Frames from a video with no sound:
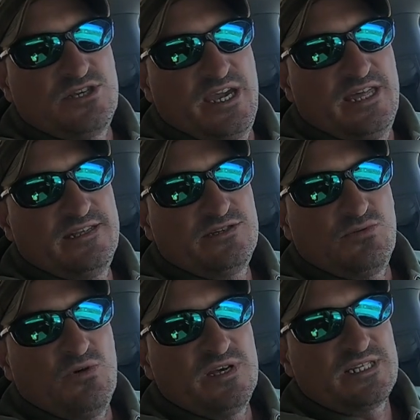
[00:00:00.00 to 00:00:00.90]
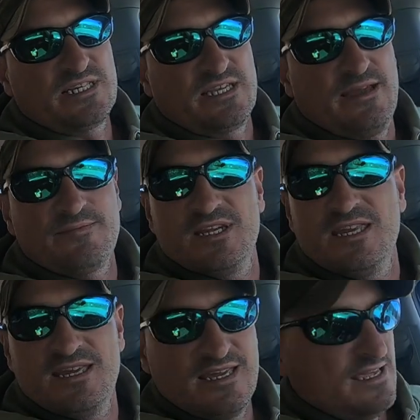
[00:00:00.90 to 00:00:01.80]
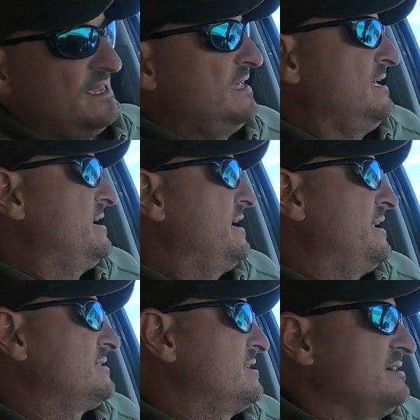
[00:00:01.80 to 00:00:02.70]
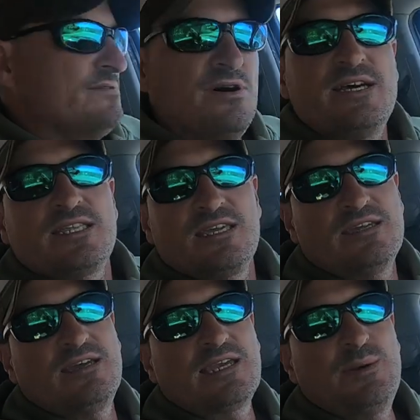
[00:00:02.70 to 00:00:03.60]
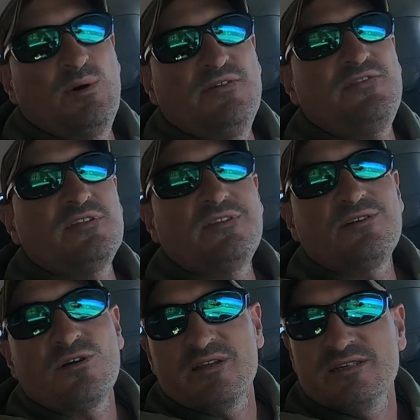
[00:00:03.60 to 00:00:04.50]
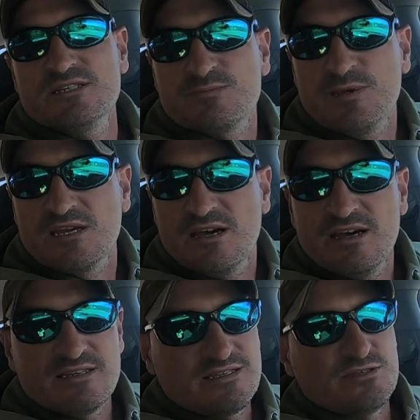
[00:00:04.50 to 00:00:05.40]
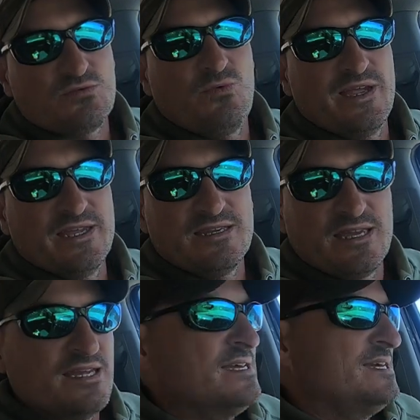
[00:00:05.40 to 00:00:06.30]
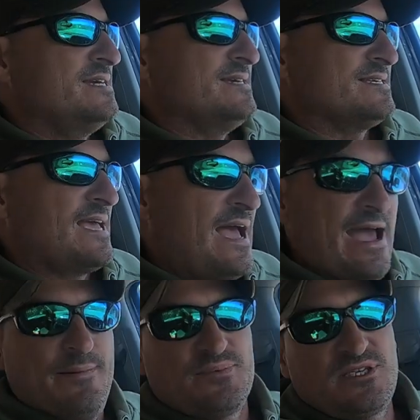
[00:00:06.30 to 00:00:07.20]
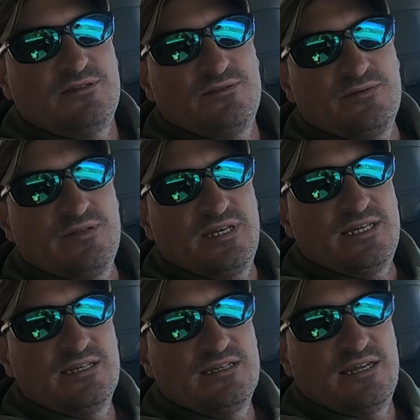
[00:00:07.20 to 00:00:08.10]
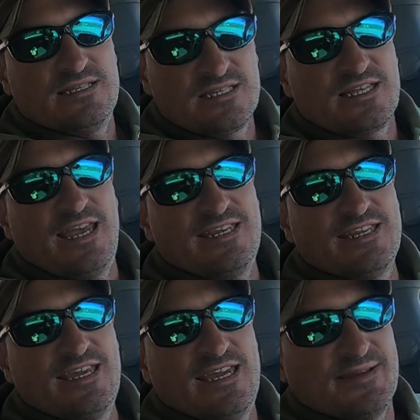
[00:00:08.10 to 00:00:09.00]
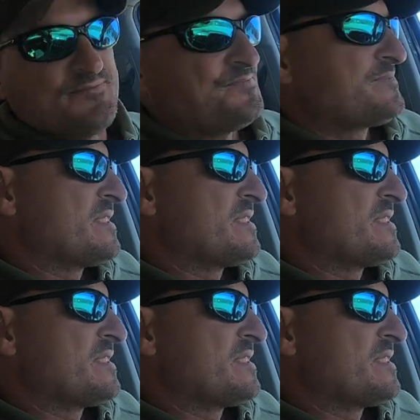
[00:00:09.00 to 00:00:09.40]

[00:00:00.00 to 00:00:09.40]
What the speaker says: challenge was accepted, and I tell you what, I came off a little early just because this wind is absolutely insane today.